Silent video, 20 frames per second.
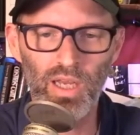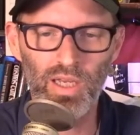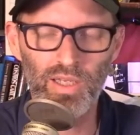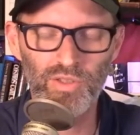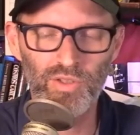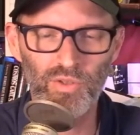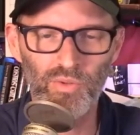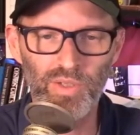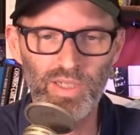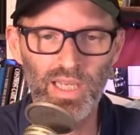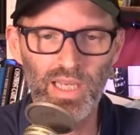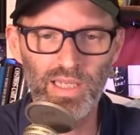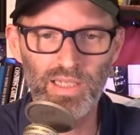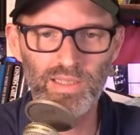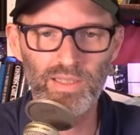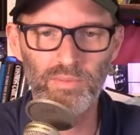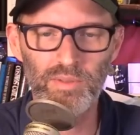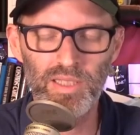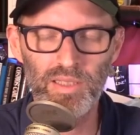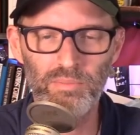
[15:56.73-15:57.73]
Uh, so again,
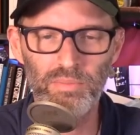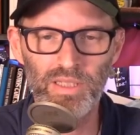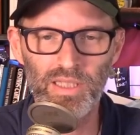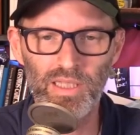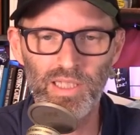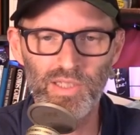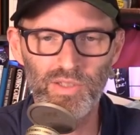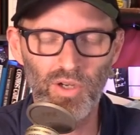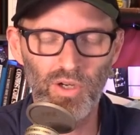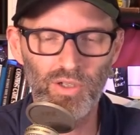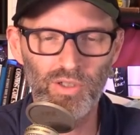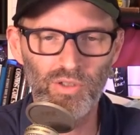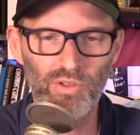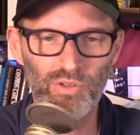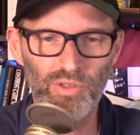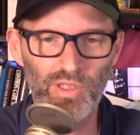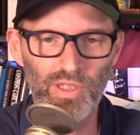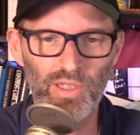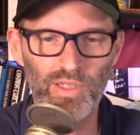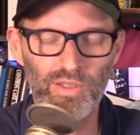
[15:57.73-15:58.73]
Timothy B. Lee's
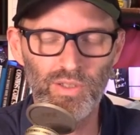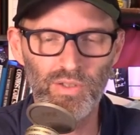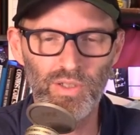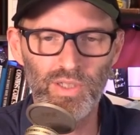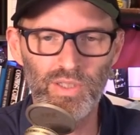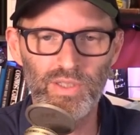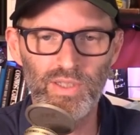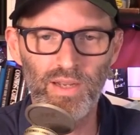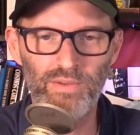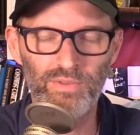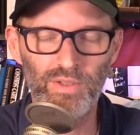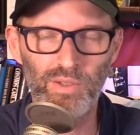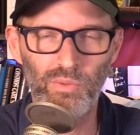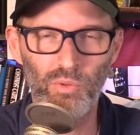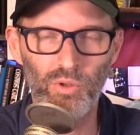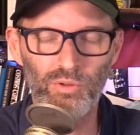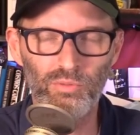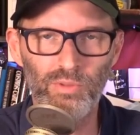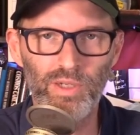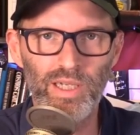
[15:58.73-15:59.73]
article is, is definitely
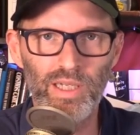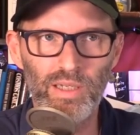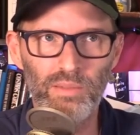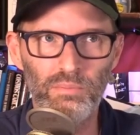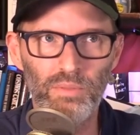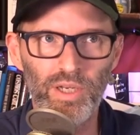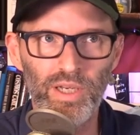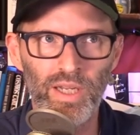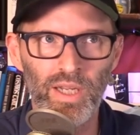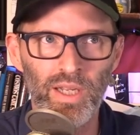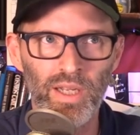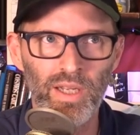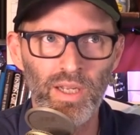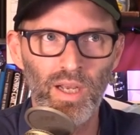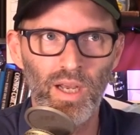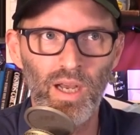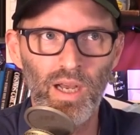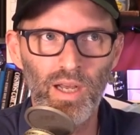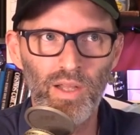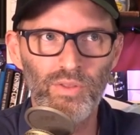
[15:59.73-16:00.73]
worth reading, but
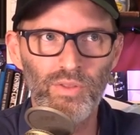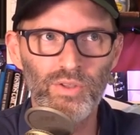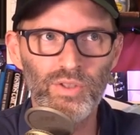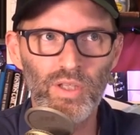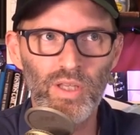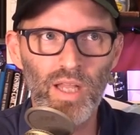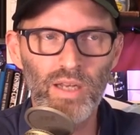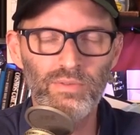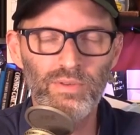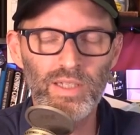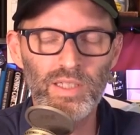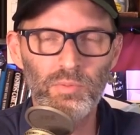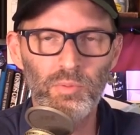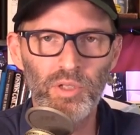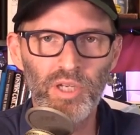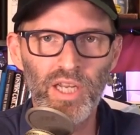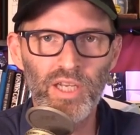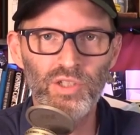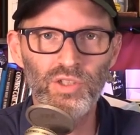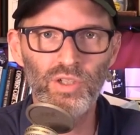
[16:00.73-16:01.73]
uh, there's a lot of
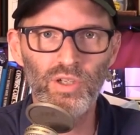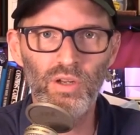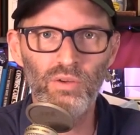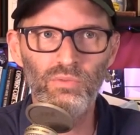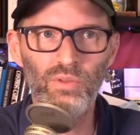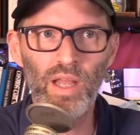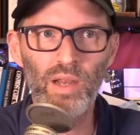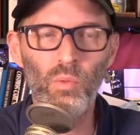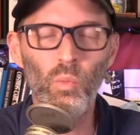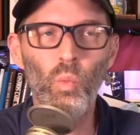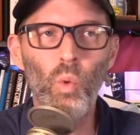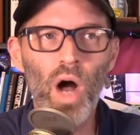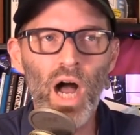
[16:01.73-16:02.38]
explanation of like